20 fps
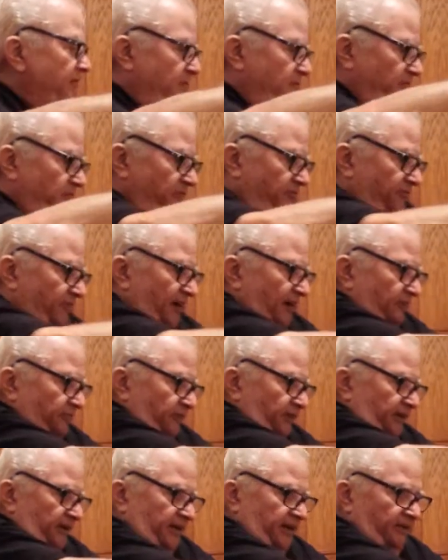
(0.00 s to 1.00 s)
There was a
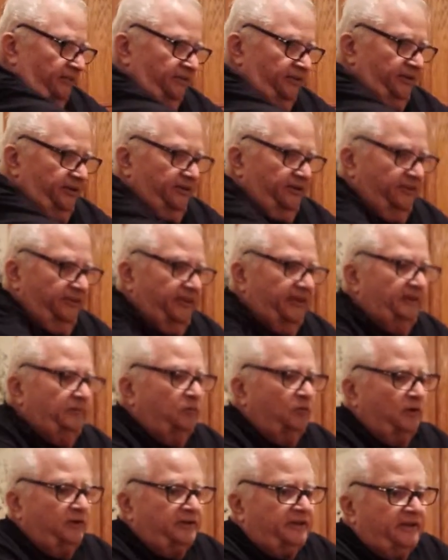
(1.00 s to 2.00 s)
foundry down in there, and he
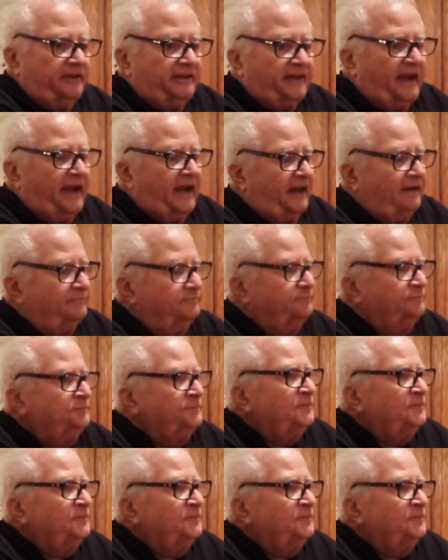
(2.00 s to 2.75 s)
worked at that.